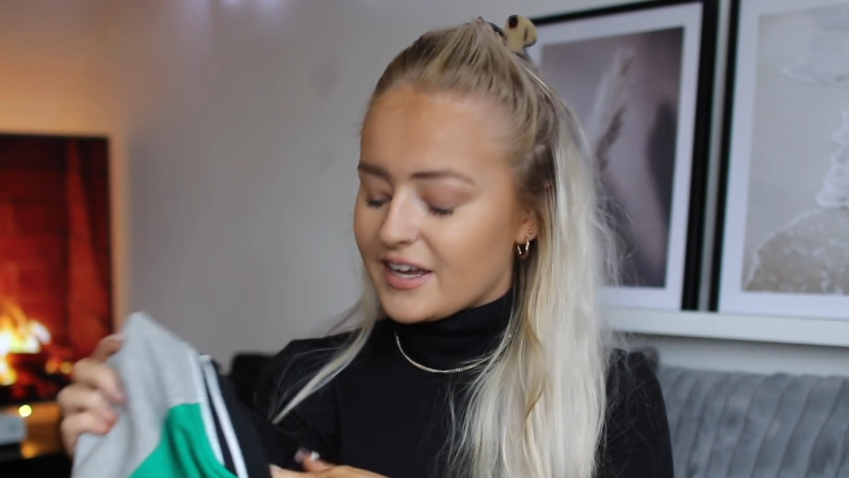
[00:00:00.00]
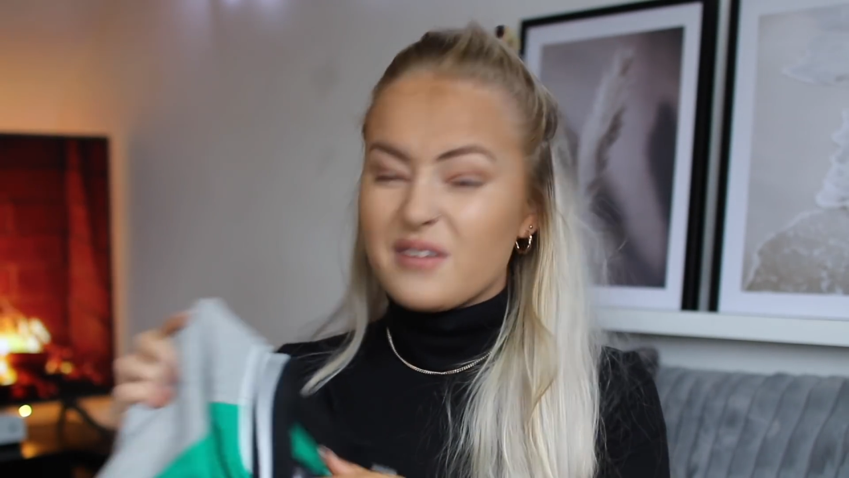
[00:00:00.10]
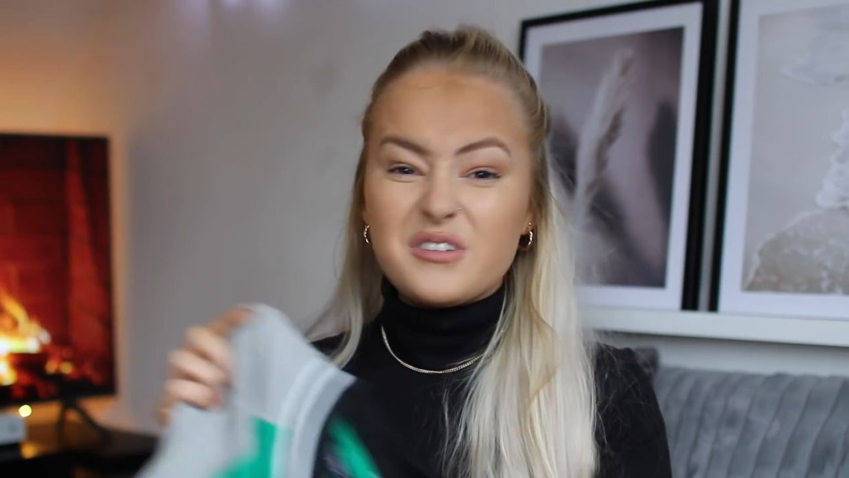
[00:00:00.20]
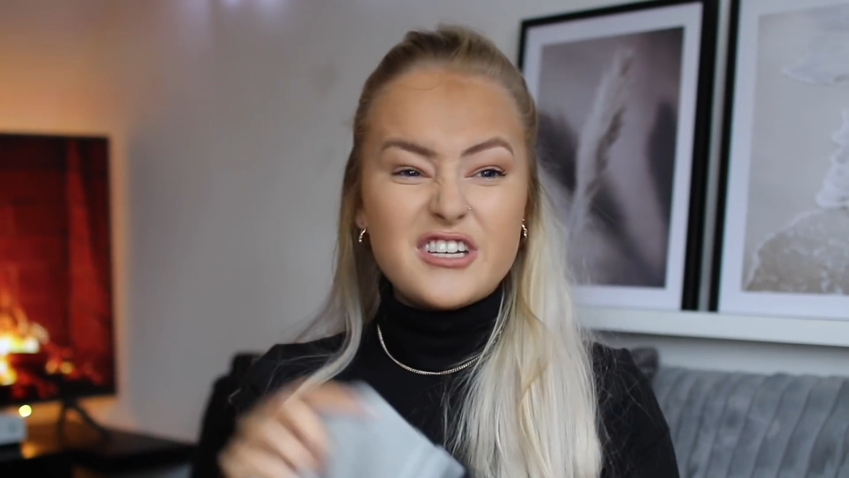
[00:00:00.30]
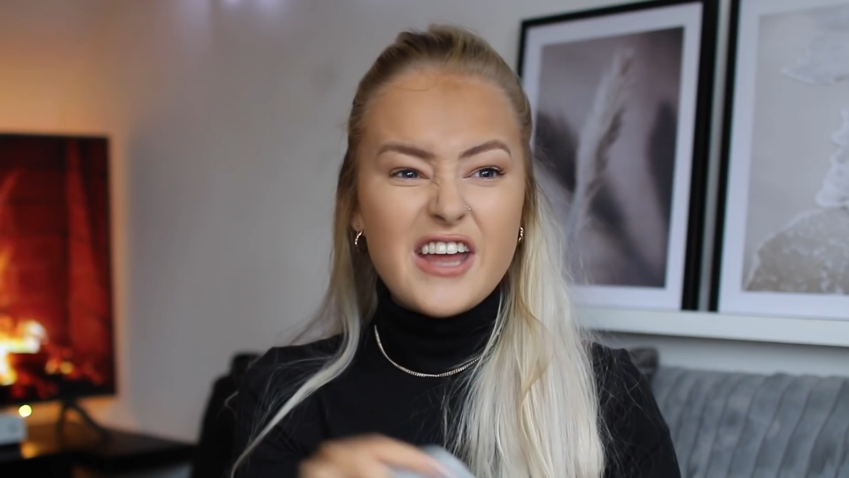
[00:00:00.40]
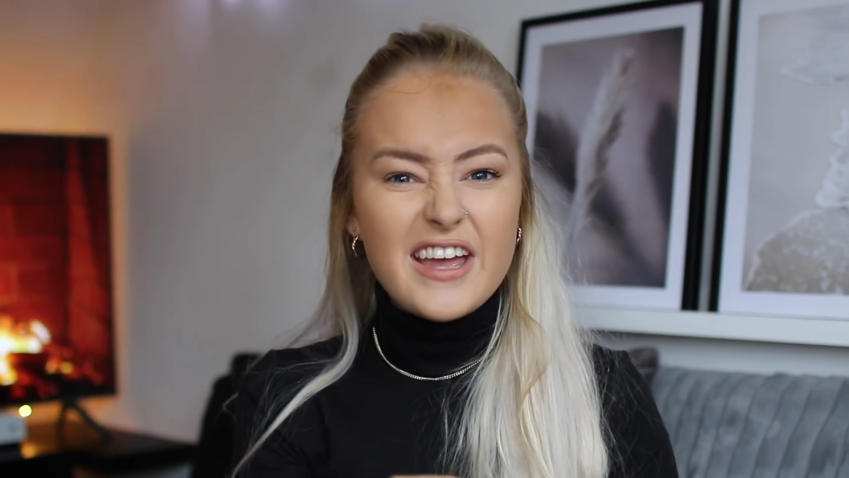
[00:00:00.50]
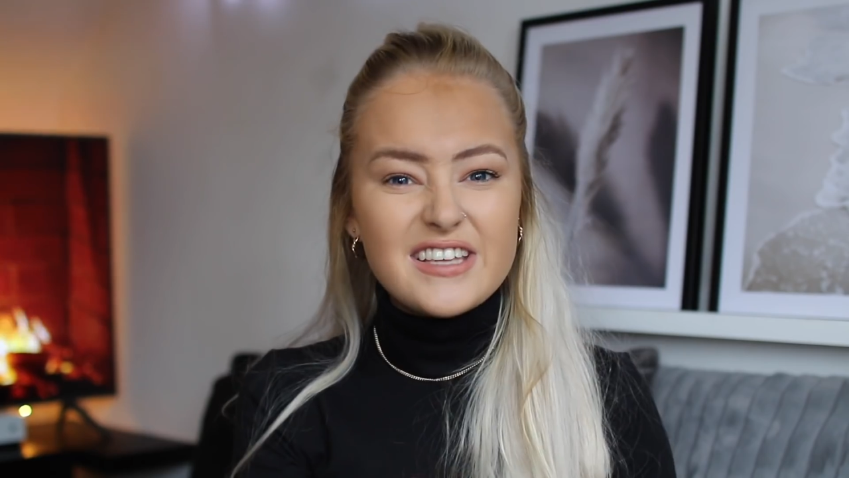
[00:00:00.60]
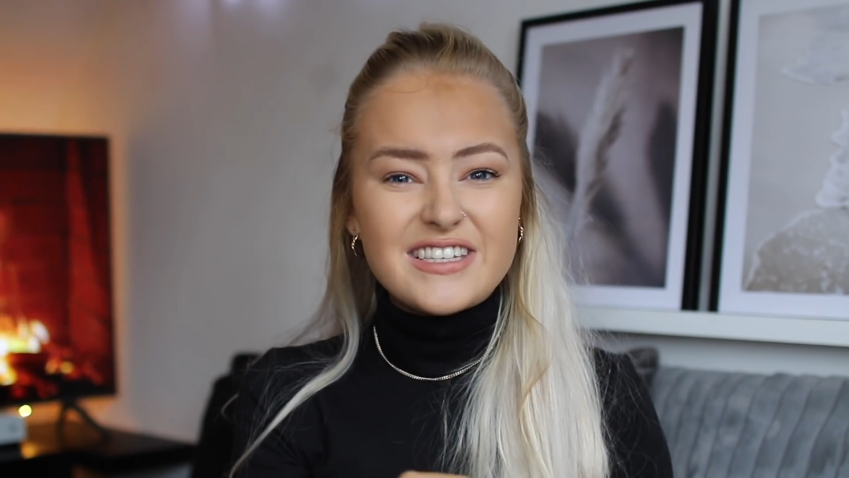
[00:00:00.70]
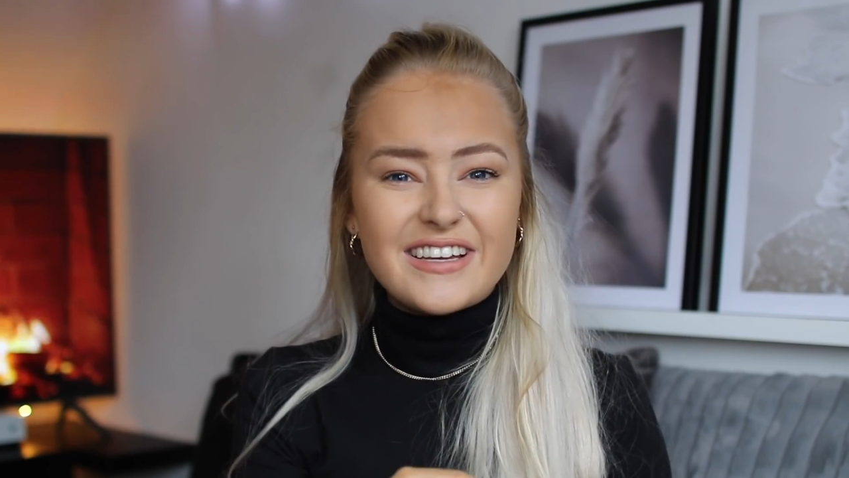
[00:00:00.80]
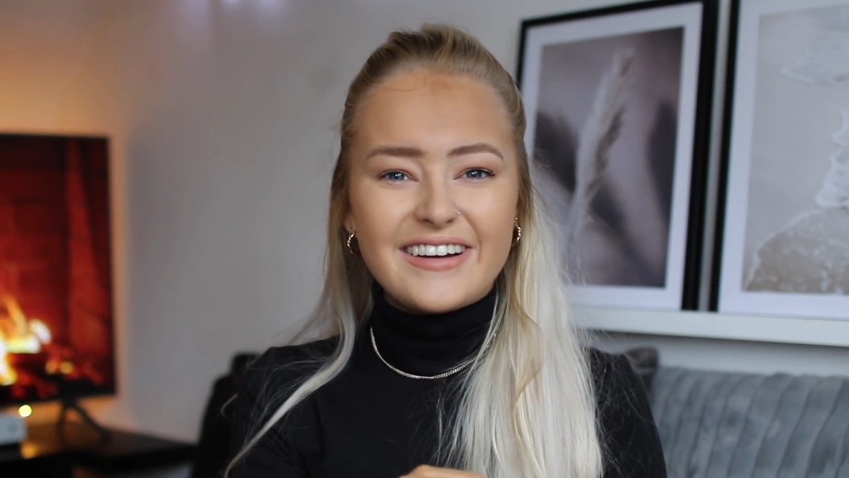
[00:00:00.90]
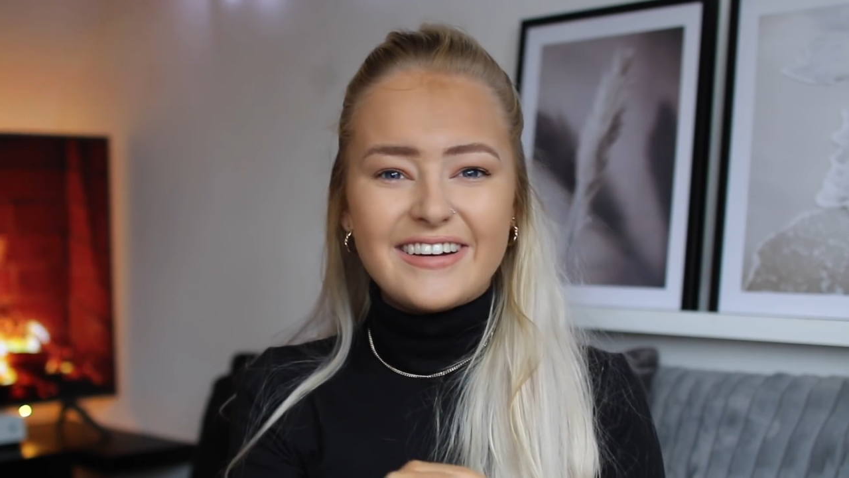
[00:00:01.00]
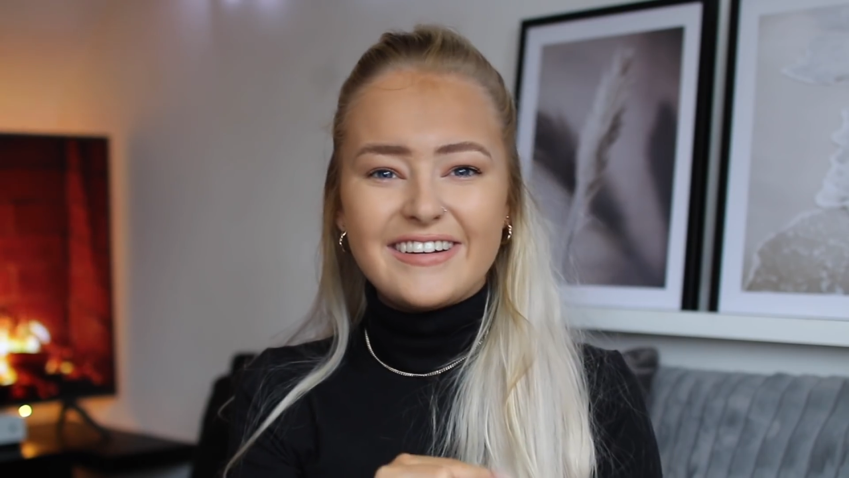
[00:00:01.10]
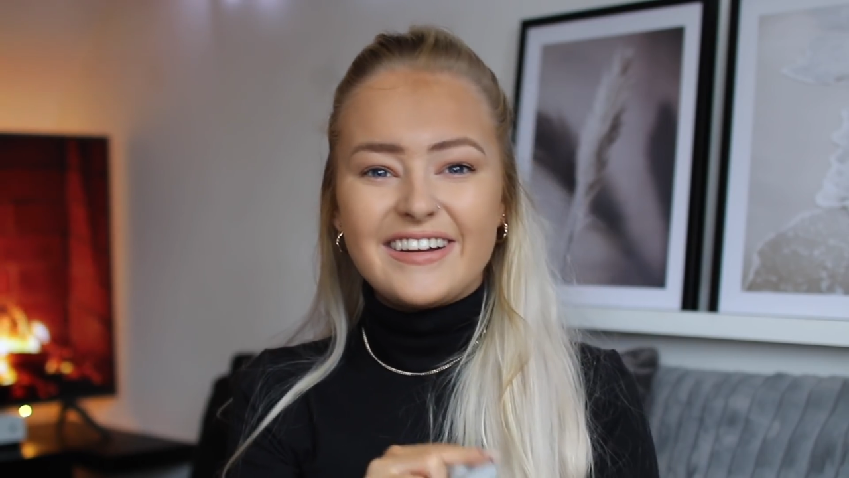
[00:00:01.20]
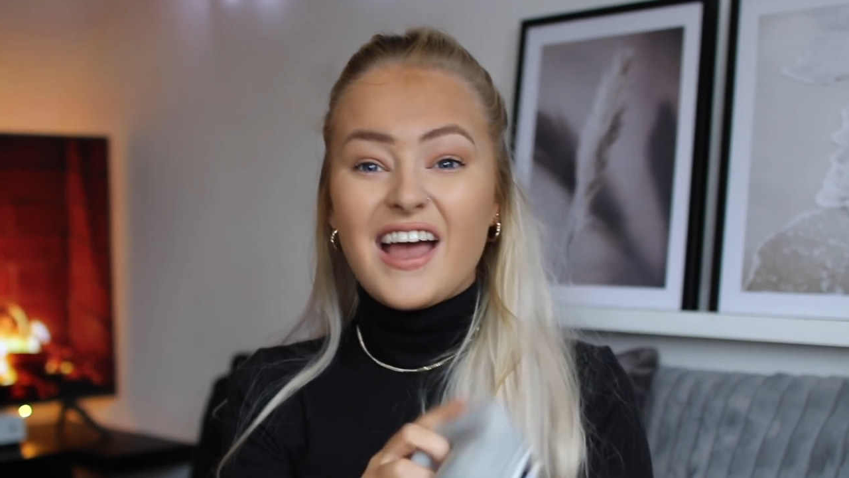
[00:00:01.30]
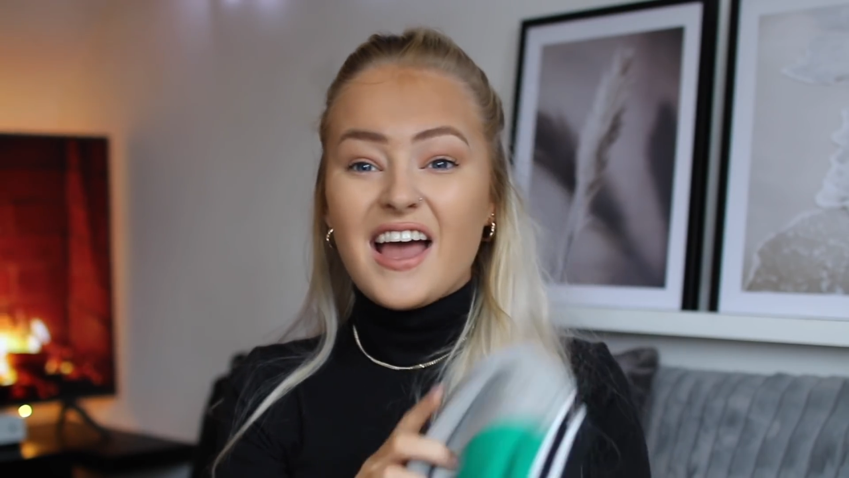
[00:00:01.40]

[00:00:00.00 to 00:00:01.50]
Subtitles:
Like, it was years ago.